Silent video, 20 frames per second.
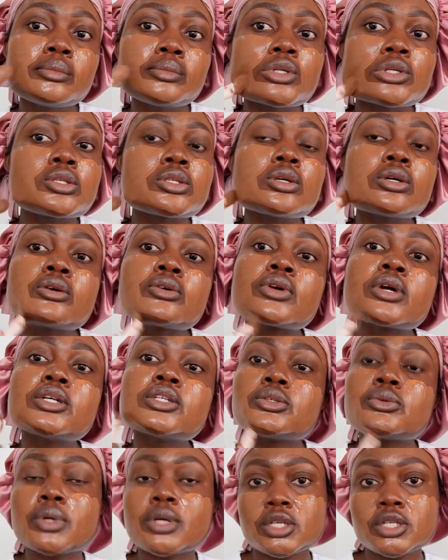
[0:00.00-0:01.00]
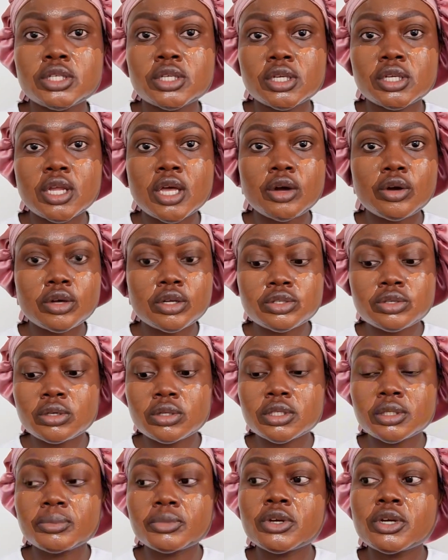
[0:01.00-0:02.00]
So graduation, I got told
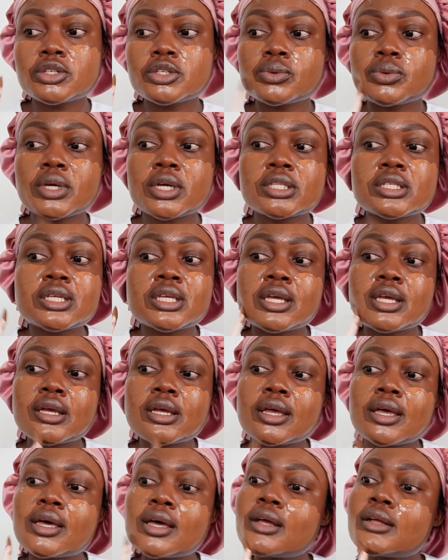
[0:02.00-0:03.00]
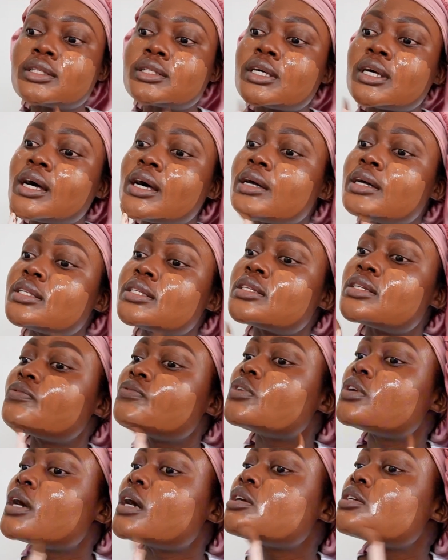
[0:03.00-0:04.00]
I'm graduating, and guys, if
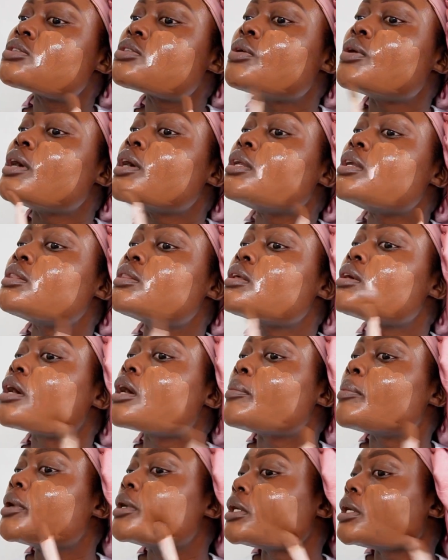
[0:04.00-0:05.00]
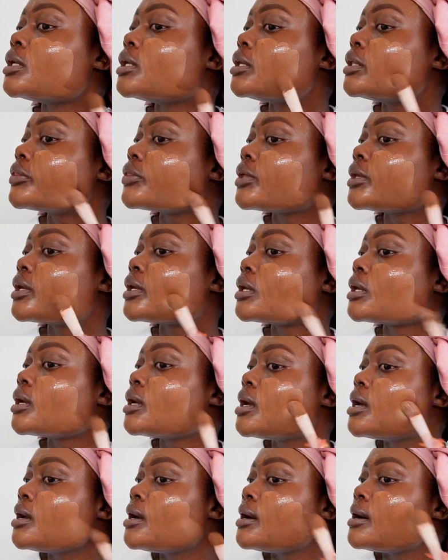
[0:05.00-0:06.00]
you guys know anything about anything,
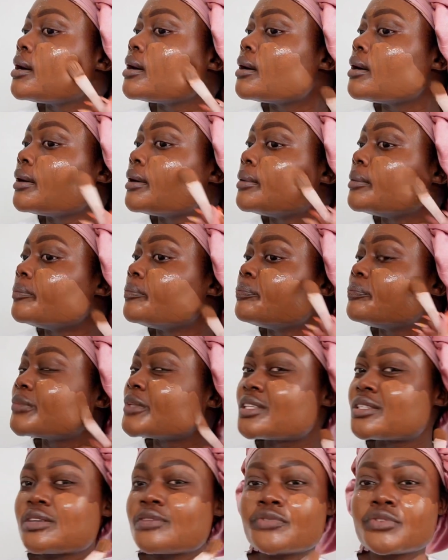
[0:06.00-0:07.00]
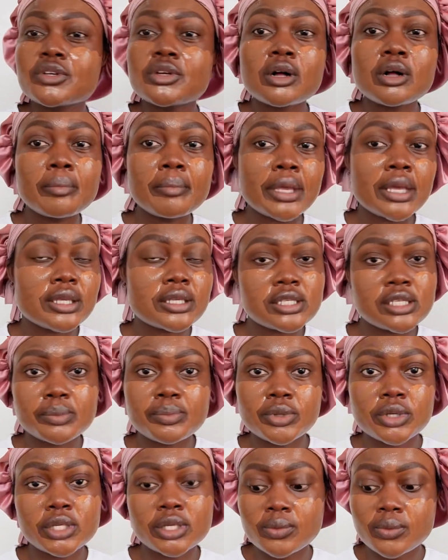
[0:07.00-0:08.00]
it's a video I'll make
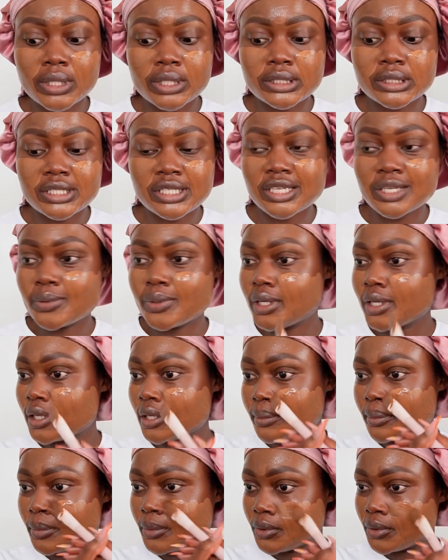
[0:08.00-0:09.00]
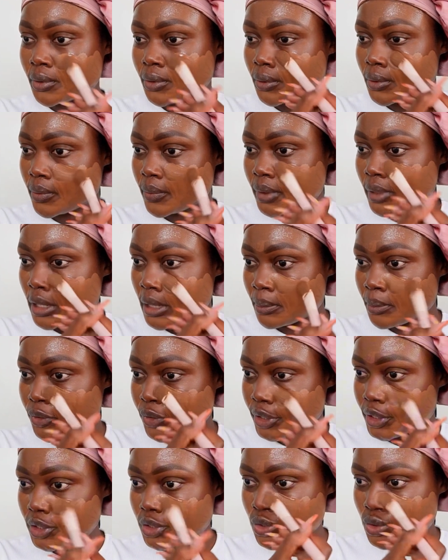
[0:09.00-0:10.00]
separately one day when I'm
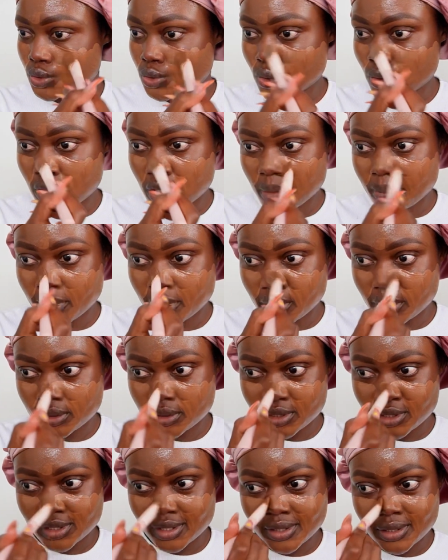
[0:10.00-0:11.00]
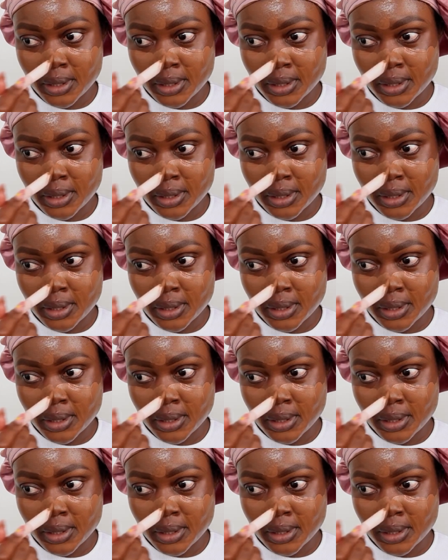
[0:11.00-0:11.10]
ready to talk about